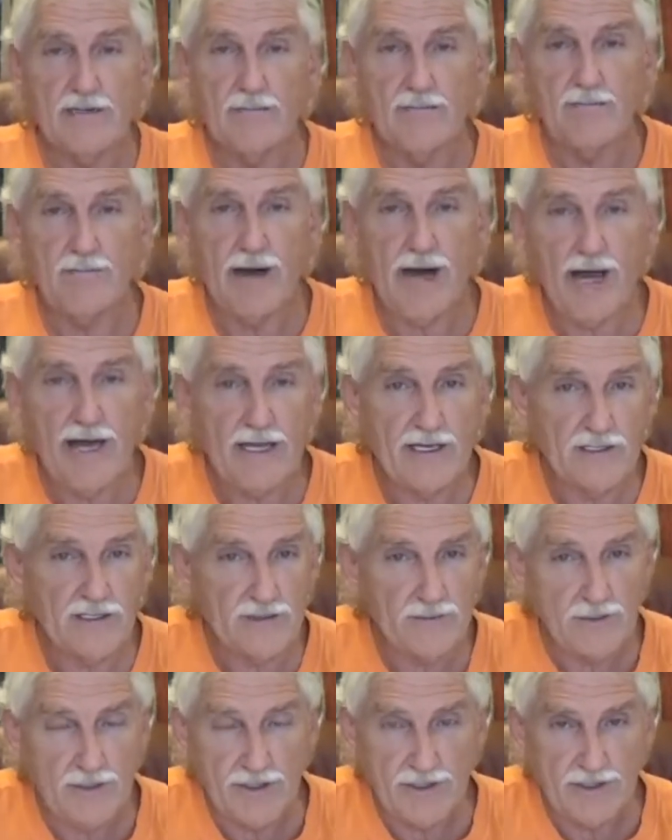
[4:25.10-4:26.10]
my
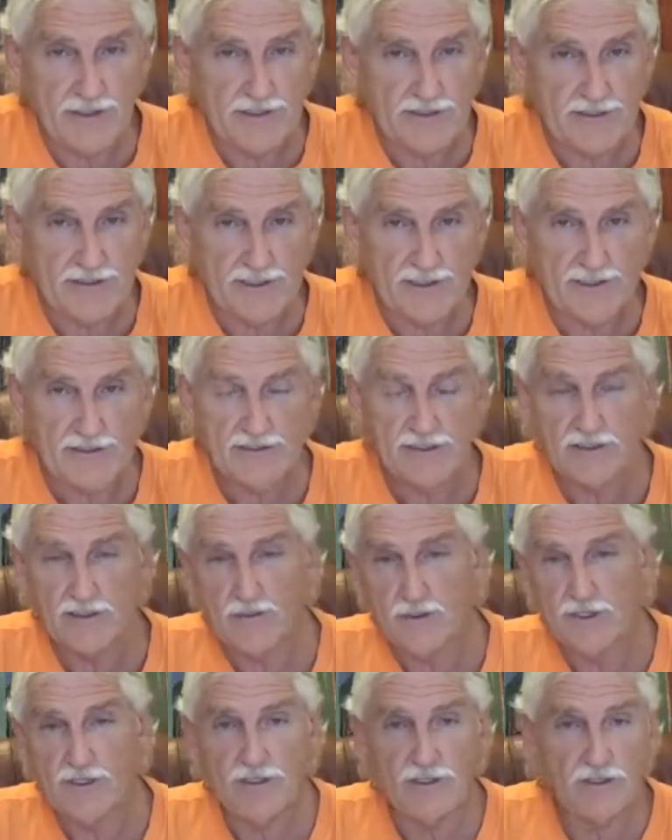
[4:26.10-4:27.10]
experience is
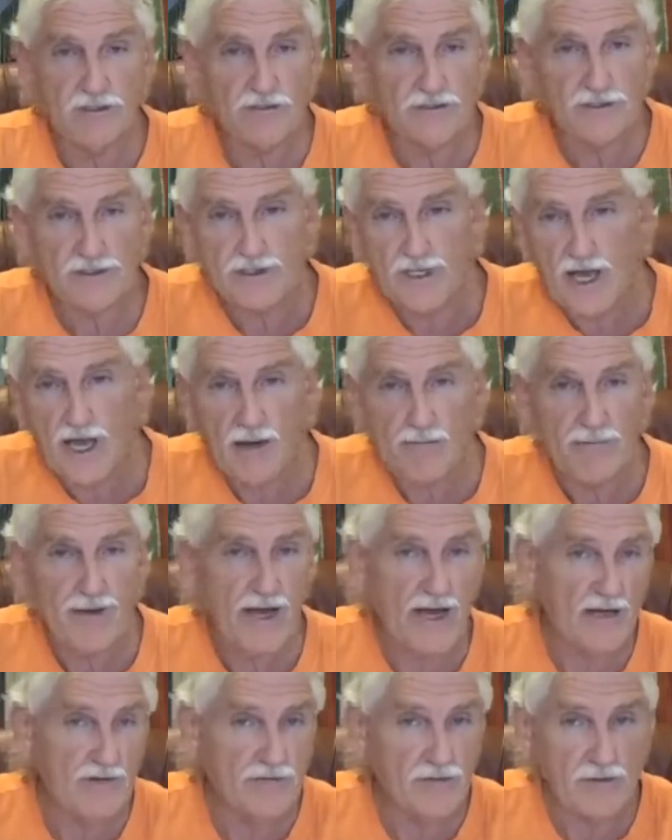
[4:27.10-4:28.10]
when you stop
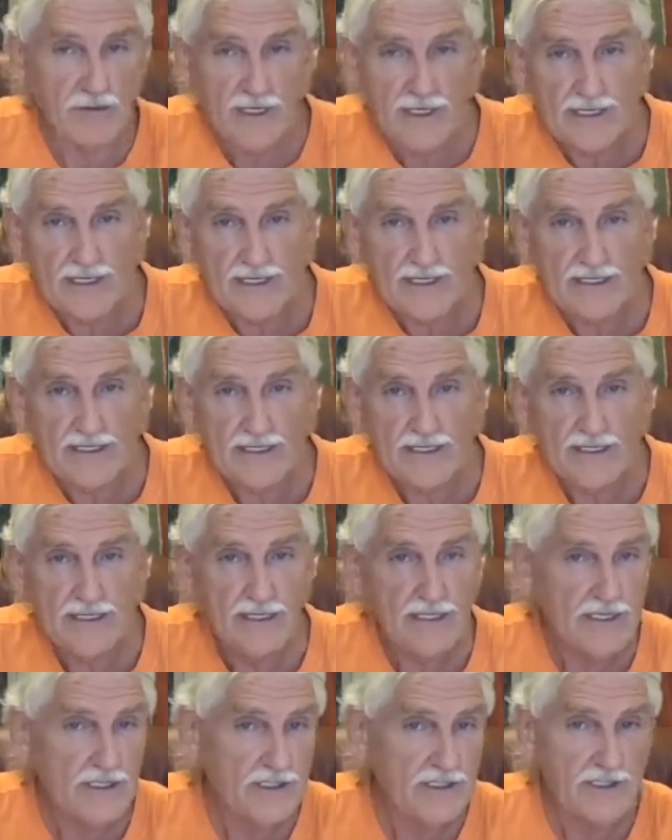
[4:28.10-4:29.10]
halfway,
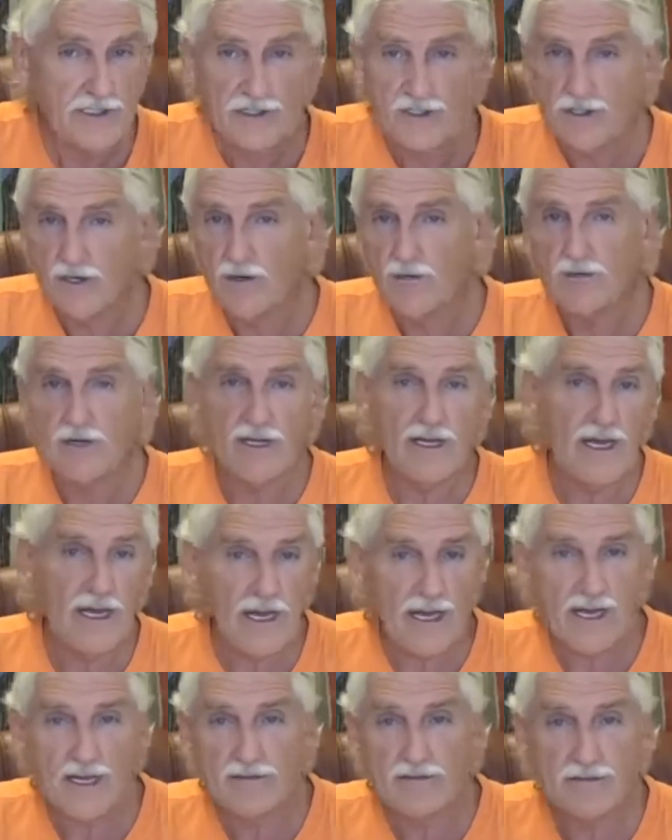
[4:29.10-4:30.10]
you're only
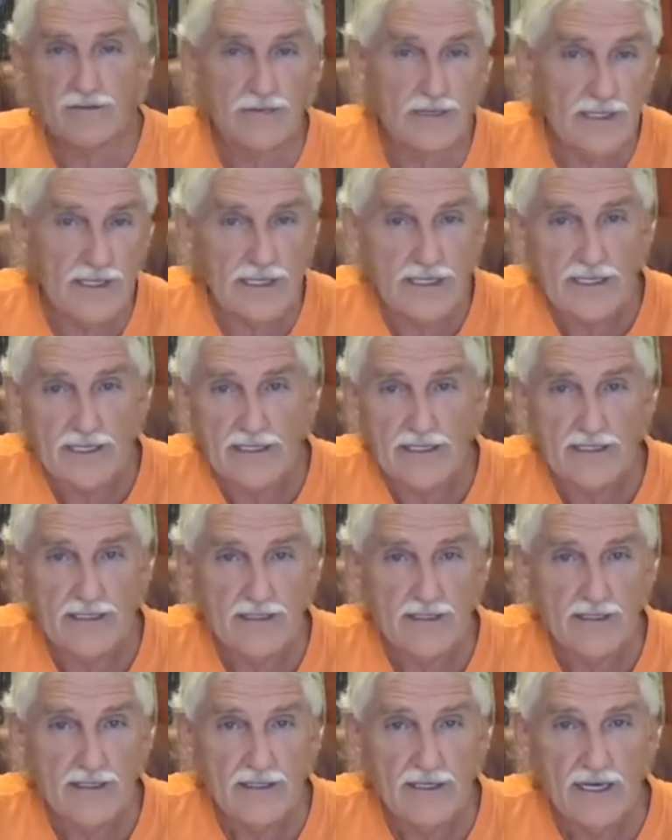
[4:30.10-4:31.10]
halfway.
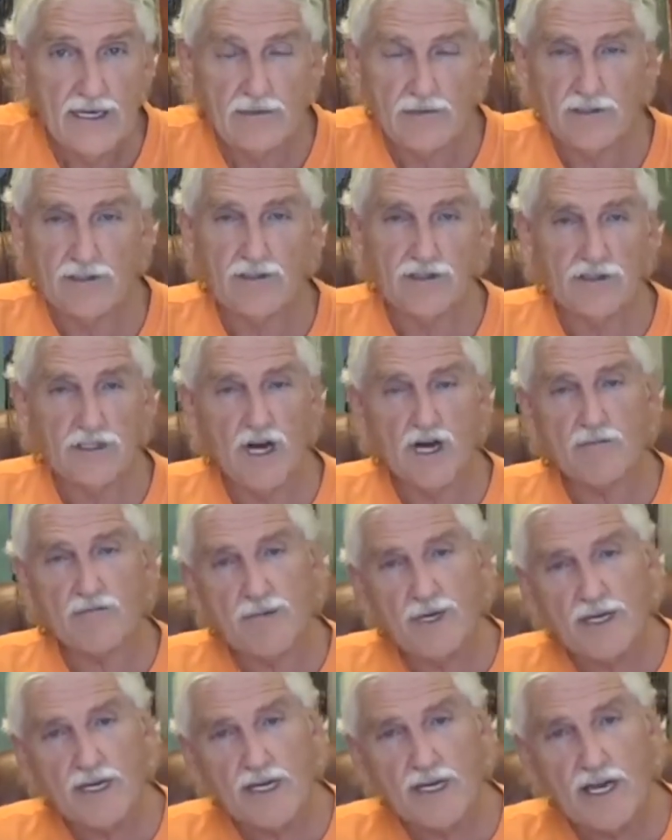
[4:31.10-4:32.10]
And when you
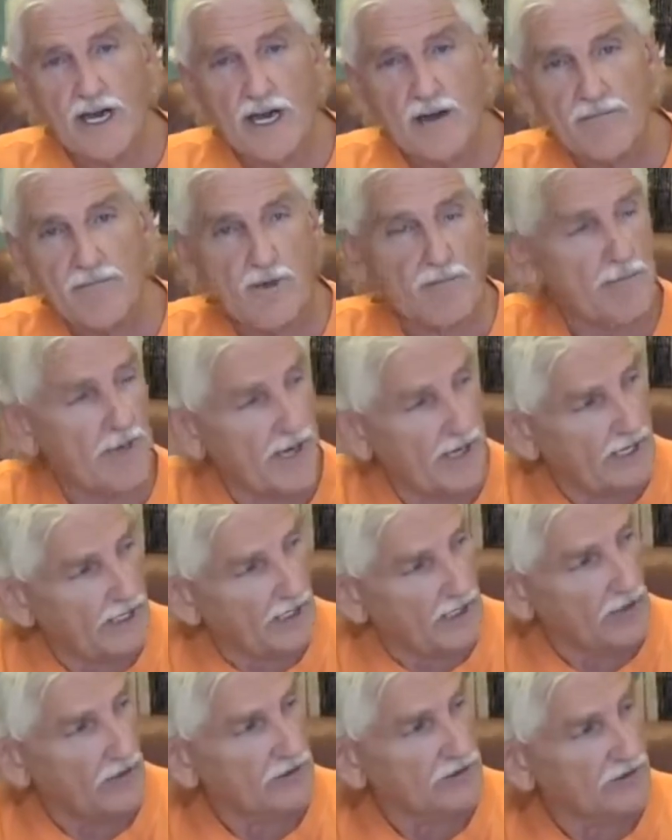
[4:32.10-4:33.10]
start picking up the
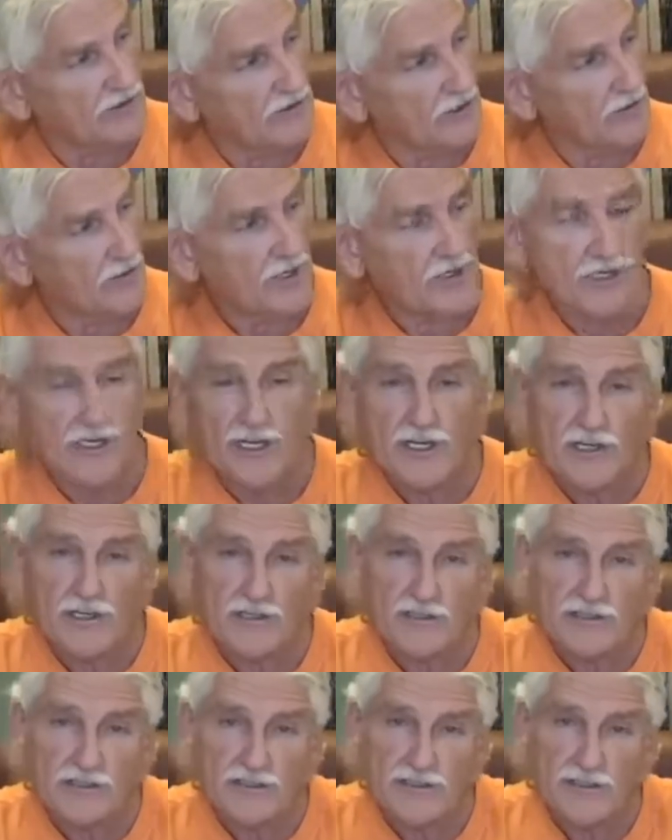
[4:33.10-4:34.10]
paleos and the
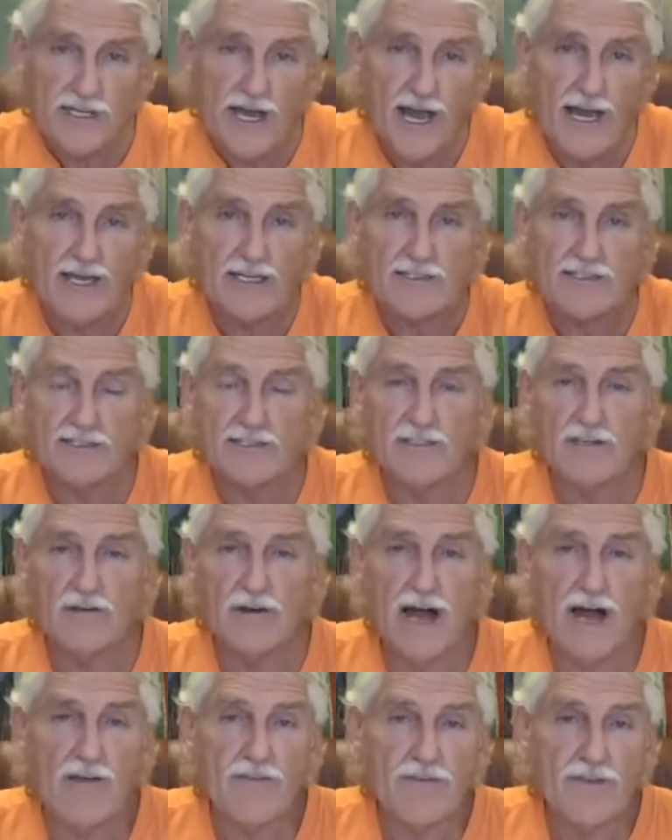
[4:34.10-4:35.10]
ridiculous diets that are
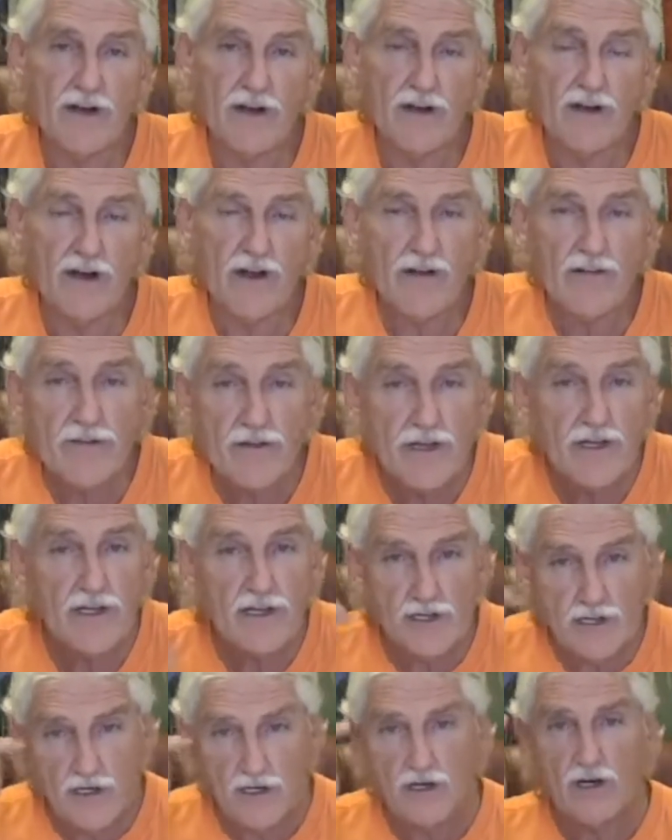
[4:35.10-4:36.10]
out there,
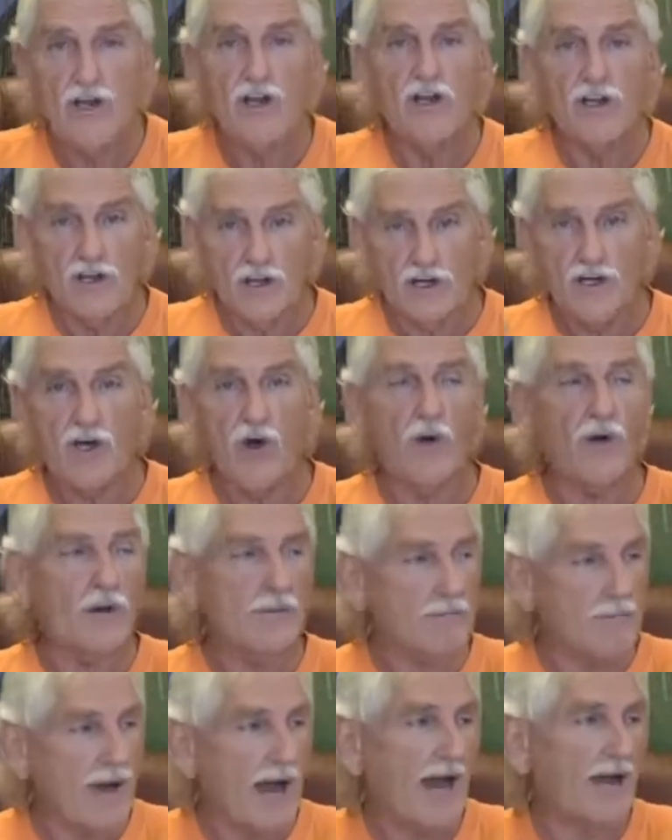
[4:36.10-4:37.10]
thinking you're
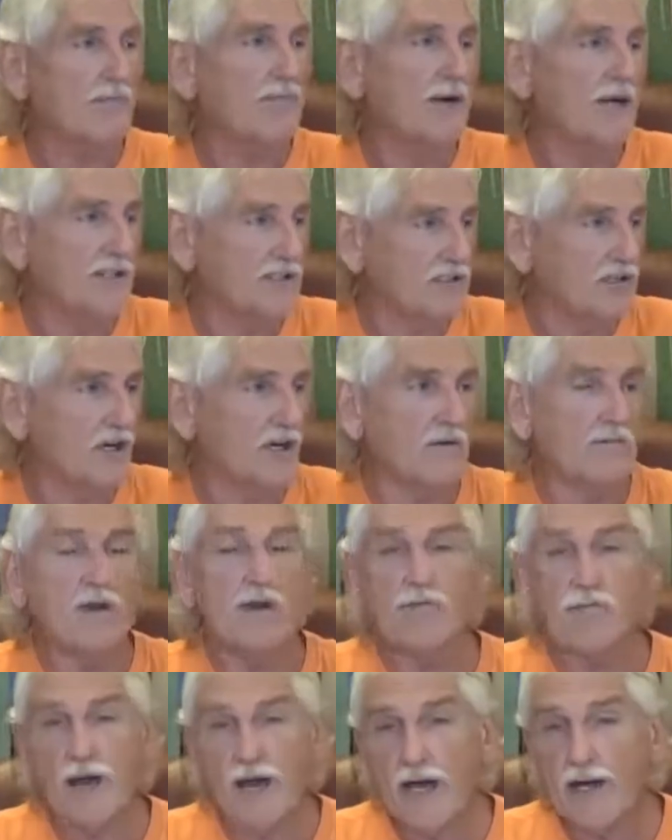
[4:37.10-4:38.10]
going back, but it's going to
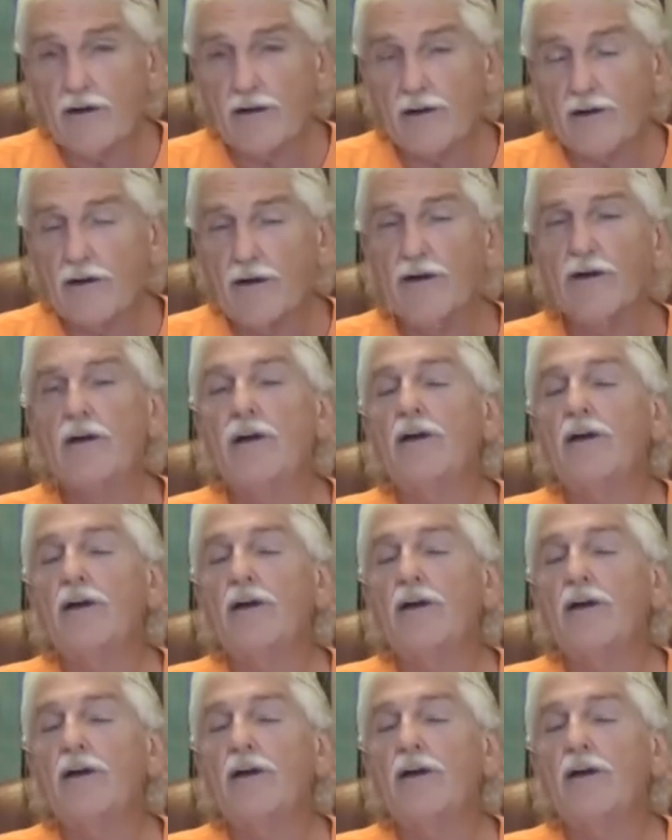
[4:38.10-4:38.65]
be better,